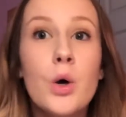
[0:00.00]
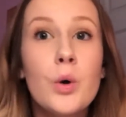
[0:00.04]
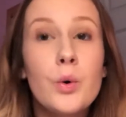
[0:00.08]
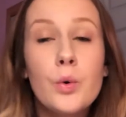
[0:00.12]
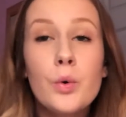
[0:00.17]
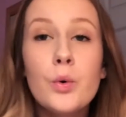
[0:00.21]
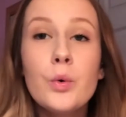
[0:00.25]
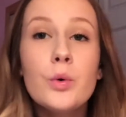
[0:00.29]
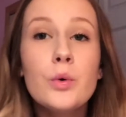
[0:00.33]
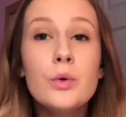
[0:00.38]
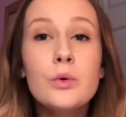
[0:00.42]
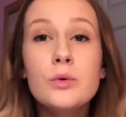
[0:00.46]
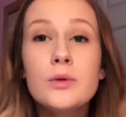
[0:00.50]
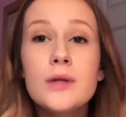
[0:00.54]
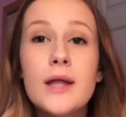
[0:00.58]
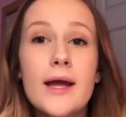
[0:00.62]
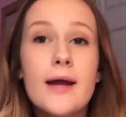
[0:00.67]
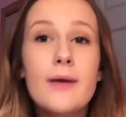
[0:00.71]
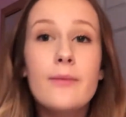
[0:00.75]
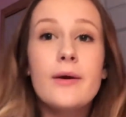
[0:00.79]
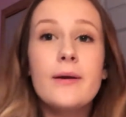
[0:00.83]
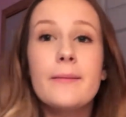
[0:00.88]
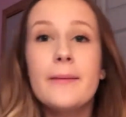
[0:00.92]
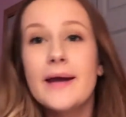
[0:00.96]
ooh,
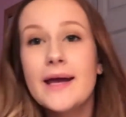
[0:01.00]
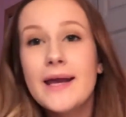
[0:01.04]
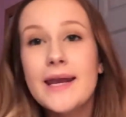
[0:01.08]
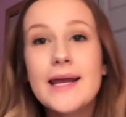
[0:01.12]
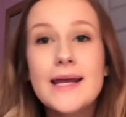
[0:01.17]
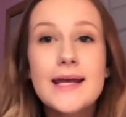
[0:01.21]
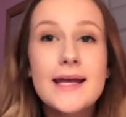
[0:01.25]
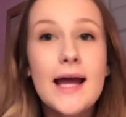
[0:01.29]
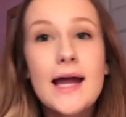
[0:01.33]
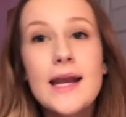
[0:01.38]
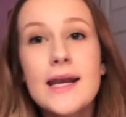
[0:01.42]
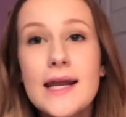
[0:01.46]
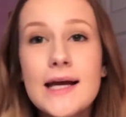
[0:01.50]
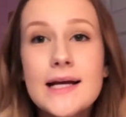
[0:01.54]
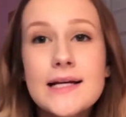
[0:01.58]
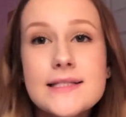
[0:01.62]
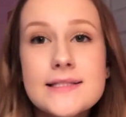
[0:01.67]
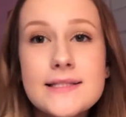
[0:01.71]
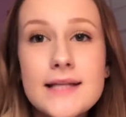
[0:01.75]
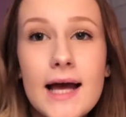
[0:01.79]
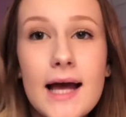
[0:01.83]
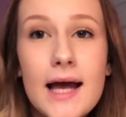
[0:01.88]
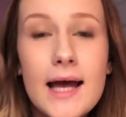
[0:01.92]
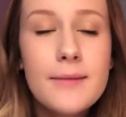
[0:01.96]
like, what am I gonna get next
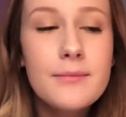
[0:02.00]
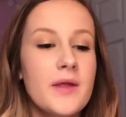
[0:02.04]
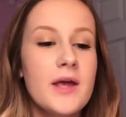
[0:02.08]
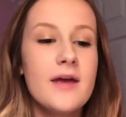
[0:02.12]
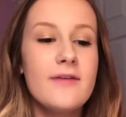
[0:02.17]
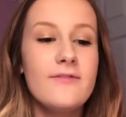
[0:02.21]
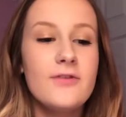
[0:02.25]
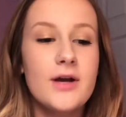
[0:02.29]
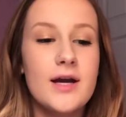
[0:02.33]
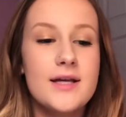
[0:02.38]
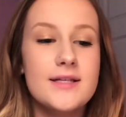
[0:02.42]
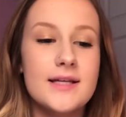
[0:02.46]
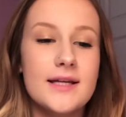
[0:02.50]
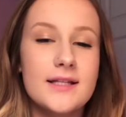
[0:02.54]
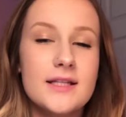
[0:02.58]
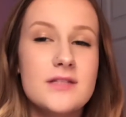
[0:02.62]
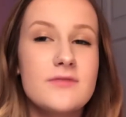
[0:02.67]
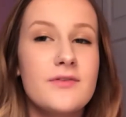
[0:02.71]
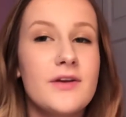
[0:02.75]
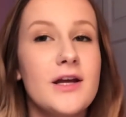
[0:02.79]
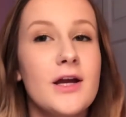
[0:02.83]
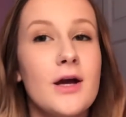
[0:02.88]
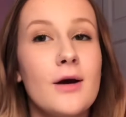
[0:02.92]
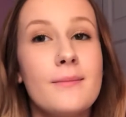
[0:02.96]
time? If you guys like this
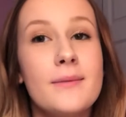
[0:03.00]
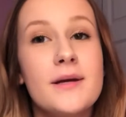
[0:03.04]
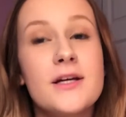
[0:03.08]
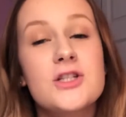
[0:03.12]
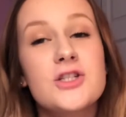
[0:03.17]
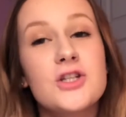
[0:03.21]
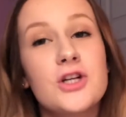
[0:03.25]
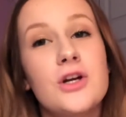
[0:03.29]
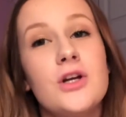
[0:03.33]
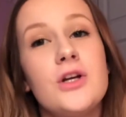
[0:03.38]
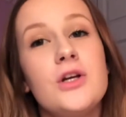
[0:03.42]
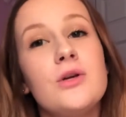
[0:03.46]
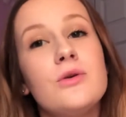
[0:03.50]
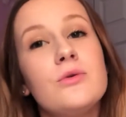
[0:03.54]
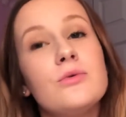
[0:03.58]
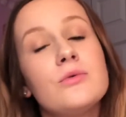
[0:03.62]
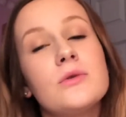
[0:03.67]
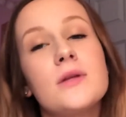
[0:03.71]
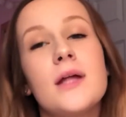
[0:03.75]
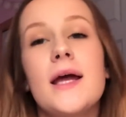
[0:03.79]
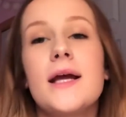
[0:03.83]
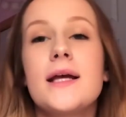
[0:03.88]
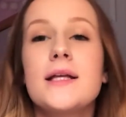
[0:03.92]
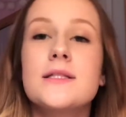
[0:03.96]
video, make sure you
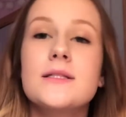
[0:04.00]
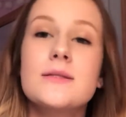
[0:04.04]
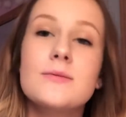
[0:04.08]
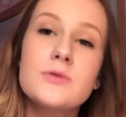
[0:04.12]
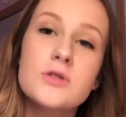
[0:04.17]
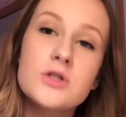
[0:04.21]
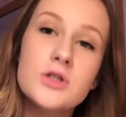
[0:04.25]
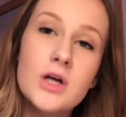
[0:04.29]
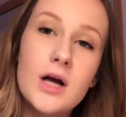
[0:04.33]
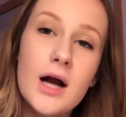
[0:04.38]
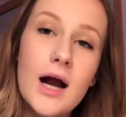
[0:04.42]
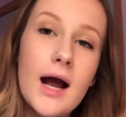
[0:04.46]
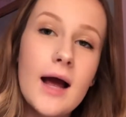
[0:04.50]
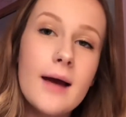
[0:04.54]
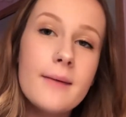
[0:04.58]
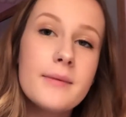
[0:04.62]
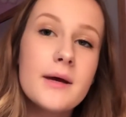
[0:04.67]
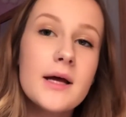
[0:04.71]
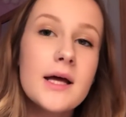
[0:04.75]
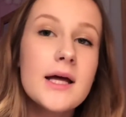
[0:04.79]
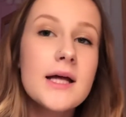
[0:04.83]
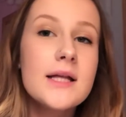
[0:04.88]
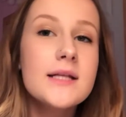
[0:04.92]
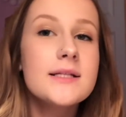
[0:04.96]
like and subscribe
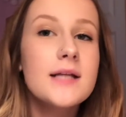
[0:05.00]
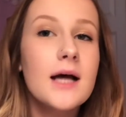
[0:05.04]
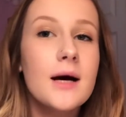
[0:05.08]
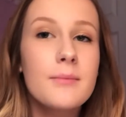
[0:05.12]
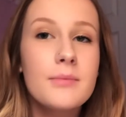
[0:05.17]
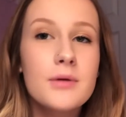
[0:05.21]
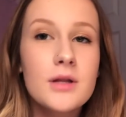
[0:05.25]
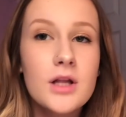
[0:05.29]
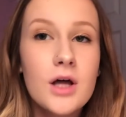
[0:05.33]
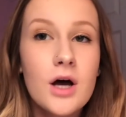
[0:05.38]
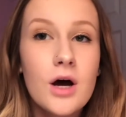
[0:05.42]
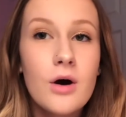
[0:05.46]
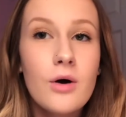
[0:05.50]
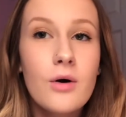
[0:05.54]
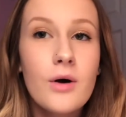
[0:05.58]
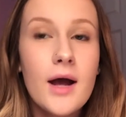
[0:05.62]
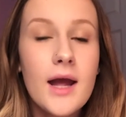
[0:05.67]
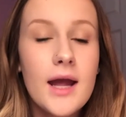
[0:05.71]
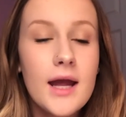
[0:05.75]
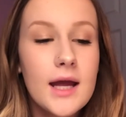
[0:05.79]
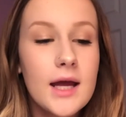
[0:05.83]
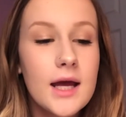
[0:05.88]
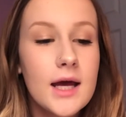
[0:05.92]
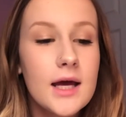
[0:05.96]
down below.
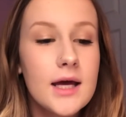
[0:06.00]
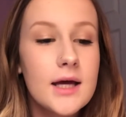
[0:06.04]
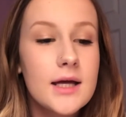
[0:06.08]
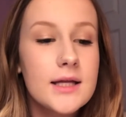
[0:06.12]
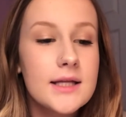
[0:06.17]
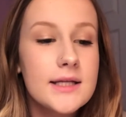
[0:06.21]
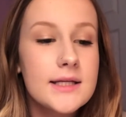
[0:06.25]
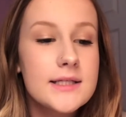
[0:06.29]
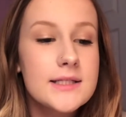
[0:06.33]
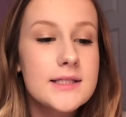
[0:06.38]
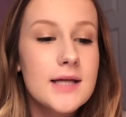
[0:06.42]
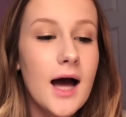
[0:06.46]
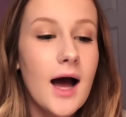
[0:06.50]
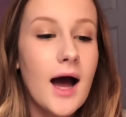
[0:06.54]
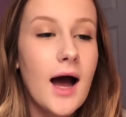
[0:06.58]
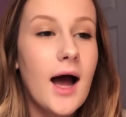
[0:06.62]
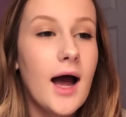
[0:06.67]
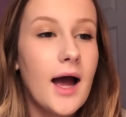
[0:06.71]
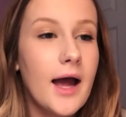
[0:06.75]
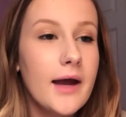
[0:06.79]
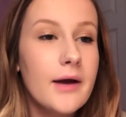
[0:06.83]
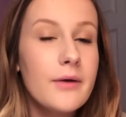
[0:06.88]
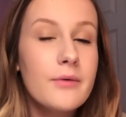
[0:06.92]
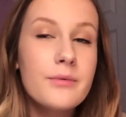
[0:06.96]
And
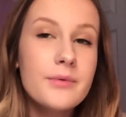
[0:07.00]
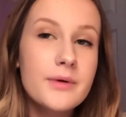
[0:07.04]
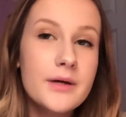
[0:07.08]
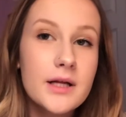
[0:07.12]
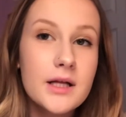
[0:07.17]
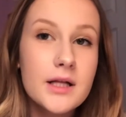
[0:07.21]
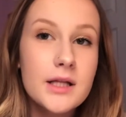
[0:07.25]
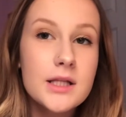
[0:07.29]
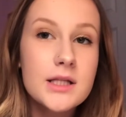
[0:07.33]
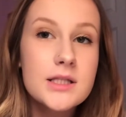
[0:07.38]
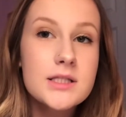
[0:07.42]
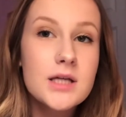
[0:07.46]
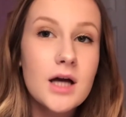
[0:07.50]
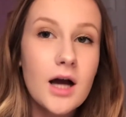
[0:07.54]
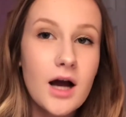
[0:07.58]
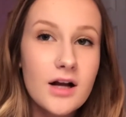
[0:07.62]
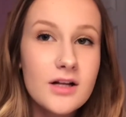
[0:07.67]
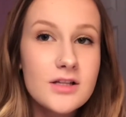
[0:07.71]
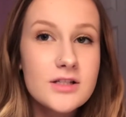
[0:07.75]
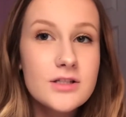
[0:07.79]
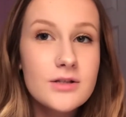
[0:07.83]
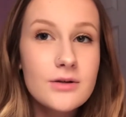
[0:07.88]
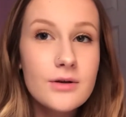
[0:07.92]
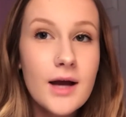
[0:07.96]
I will
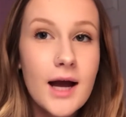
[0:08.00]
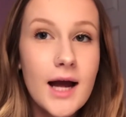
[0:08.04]
talk to you